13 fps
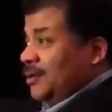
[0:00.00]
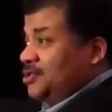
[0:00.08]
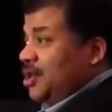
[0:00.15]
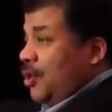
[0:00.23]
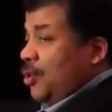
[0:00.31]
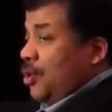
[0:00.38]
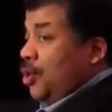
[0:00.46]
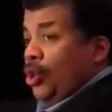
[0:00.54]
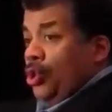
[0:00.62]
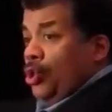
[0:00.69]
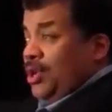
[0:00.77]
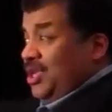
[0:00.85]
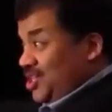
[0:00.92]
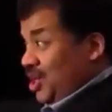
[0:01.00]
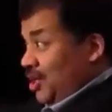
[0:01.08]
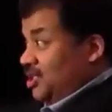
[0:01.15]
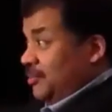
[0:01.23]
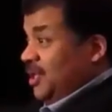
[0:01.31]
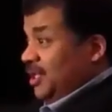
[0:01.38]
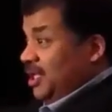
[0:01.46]
So who is
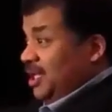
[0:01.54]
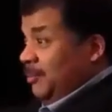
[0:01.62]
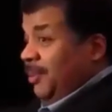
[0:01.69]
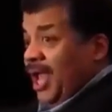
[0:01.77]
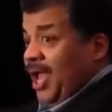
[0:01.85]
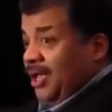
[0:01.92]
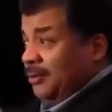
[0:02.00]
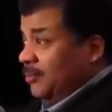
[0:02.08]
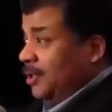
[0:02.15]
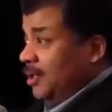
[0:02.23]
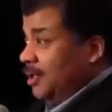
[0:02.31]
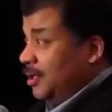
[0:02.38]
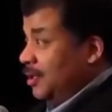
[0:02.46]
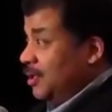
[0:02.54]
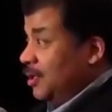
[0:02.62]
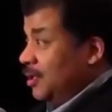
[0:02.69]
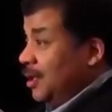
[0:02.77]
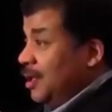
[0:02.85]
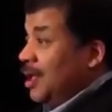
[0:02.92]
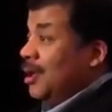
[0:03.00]
ultimately to blame?
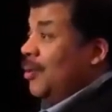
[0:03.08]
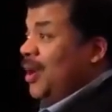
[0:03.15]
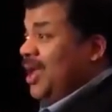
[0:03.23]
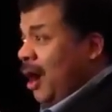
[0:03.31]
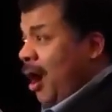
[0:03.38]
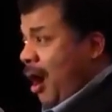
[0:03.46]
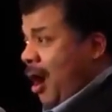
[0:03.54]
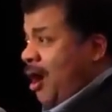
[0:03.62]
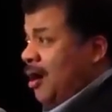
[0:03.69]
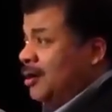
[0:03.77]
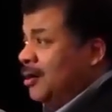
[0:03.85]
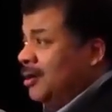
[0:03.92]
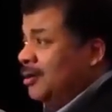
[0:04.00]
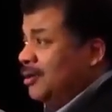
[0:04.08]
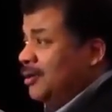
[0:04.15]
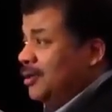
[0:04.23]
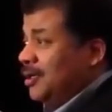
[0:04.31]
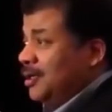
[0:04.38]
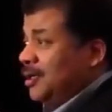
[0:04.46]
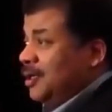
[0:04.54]
We are.
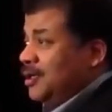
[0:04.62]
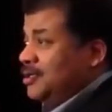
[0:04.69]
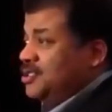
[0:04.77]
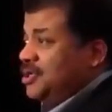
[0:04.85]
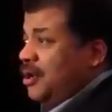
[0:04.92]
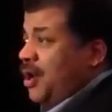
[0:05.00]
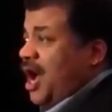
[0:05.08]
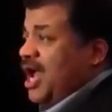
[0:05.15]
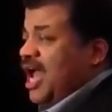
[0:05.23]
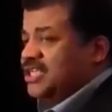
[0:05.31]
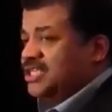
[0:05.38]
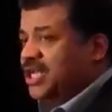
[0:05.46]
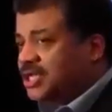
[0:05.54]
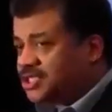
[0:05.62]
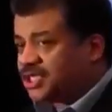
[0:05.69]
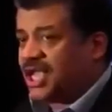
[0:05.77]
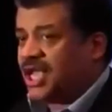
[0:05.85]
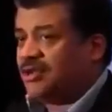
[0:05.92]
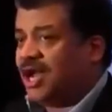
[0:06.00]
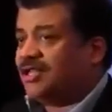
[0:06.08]
So I, as an
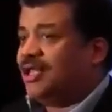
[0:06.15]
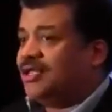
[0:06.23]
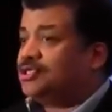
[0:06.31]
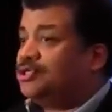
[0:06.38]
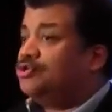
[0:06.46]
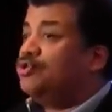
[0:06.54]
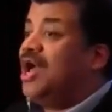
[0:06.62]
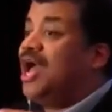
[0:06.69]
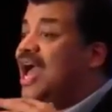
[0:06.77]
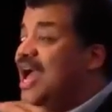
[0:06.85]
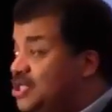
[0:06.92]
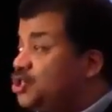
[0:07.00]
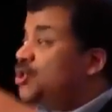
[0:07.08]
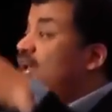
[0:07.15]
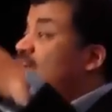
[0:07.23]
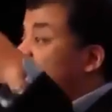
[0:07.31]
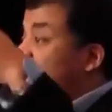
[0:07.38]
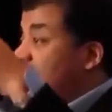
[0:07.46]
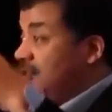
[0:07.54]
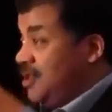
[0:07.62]
educator, I like to
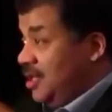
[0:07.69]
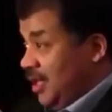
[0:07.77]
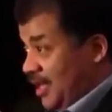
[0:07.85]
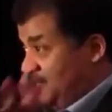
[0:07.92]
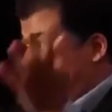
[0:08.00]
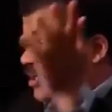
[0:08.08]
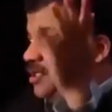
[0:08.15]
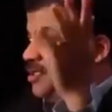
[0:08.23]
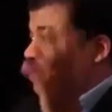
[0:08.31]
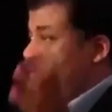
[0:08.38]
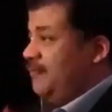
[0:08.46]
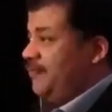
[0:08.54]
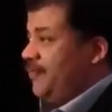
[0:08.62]
educate the electorate